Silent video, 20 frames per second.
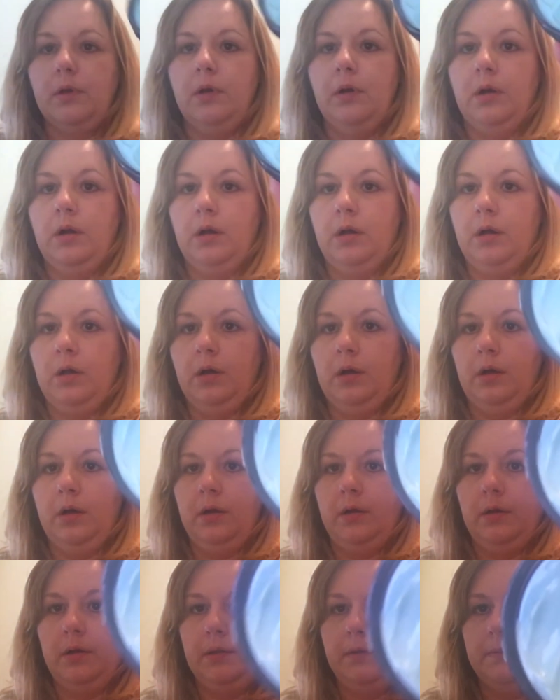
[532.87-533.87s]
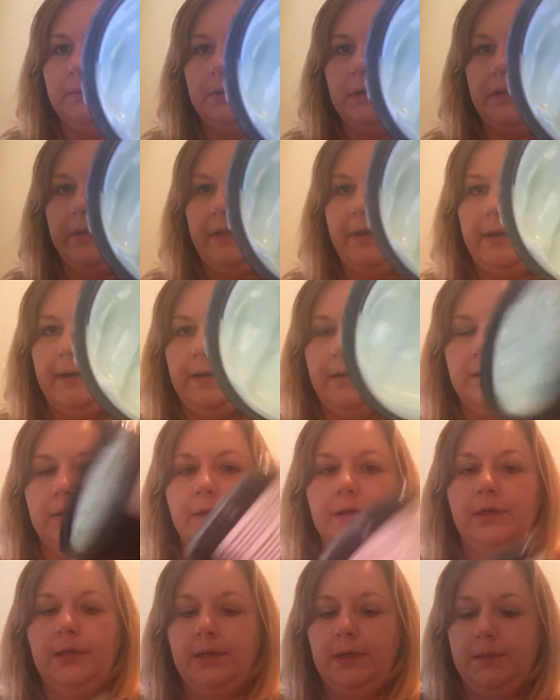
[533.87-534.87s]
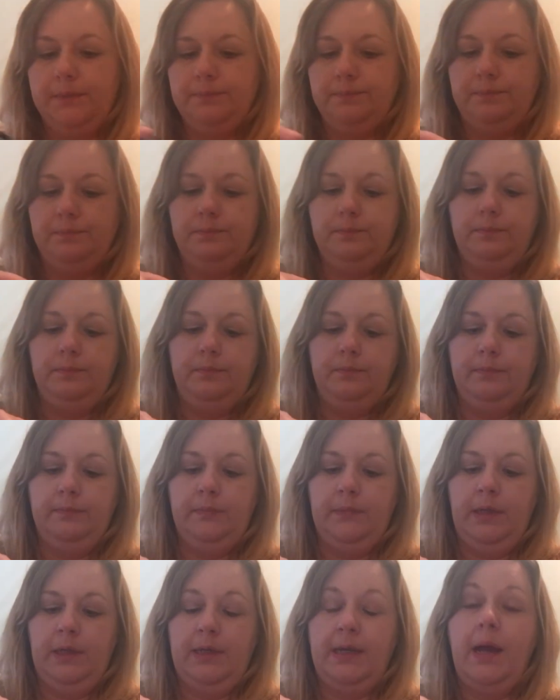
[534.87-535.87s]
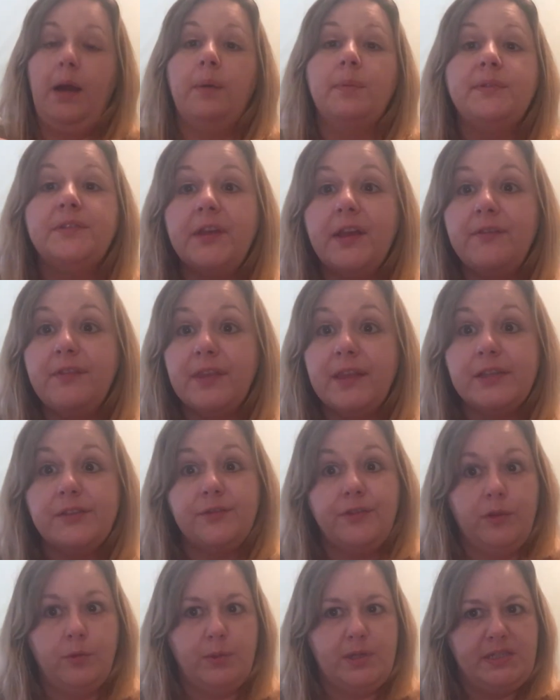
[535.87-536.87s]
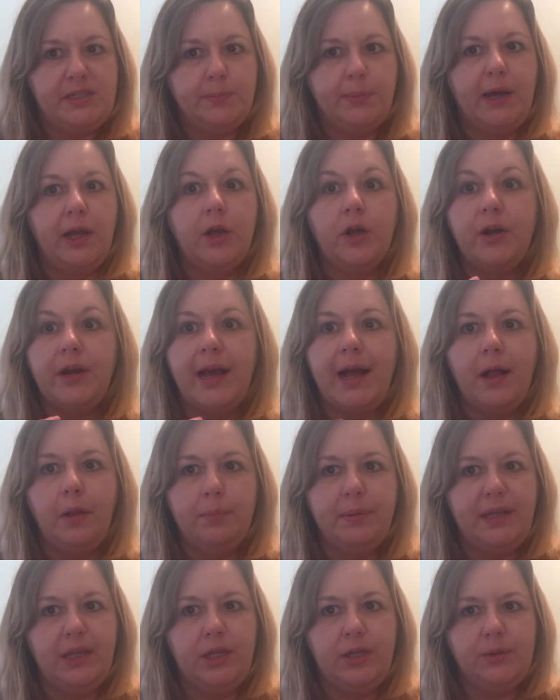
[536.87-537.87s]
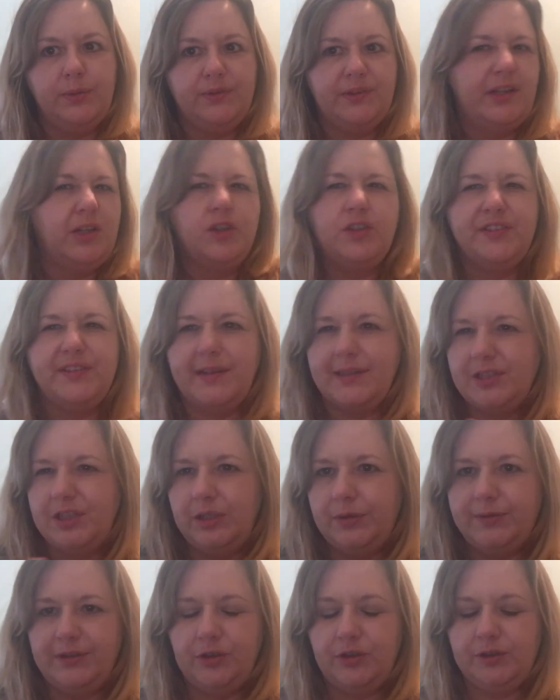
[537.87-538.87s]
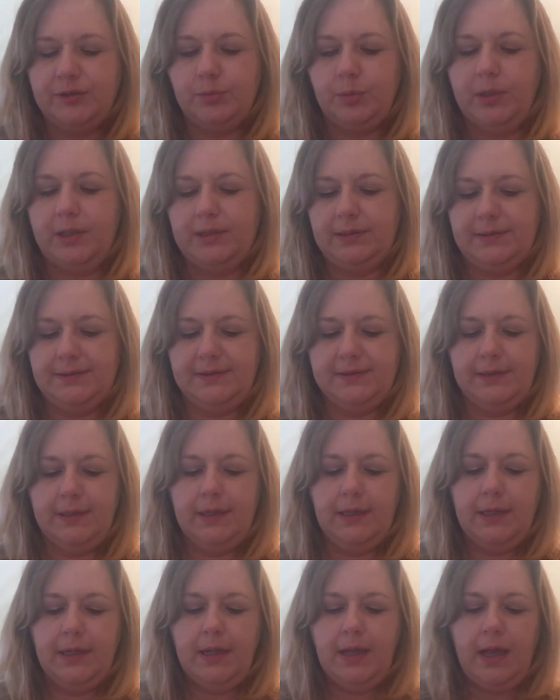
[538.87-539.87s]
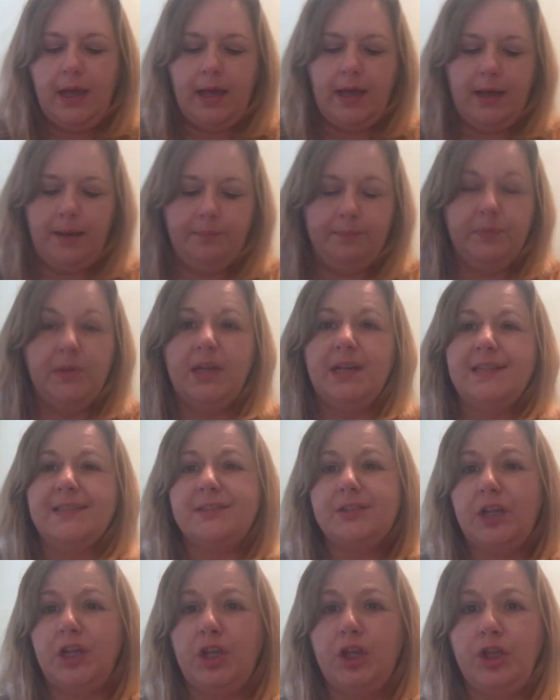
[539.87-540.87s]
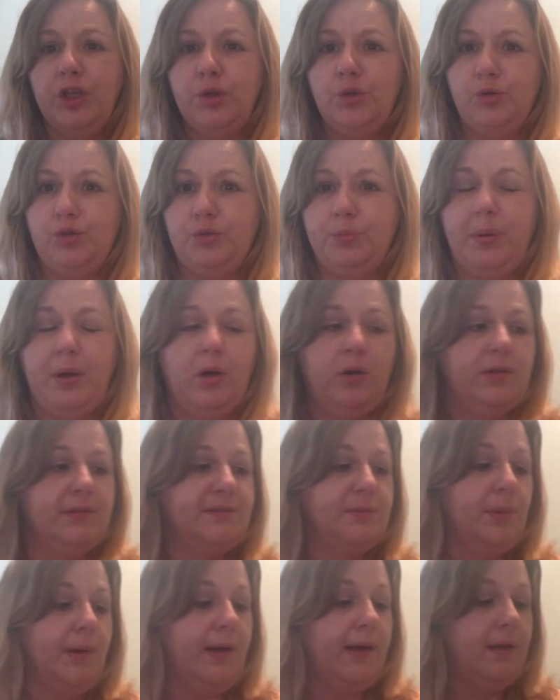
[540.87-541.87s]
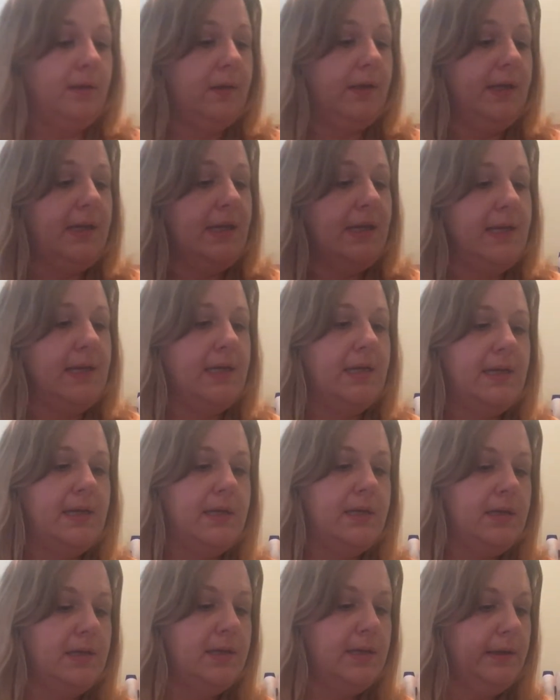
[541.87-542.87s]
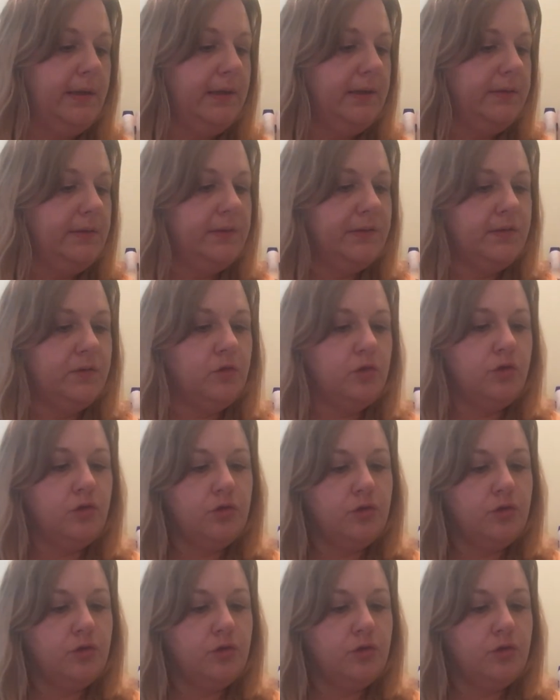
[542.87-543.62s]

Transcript: Oh, look at that. Now, I'm saving this for the winter, but I couldn't help but use it. I just had to use it just once. And it's a huge pot as well. It is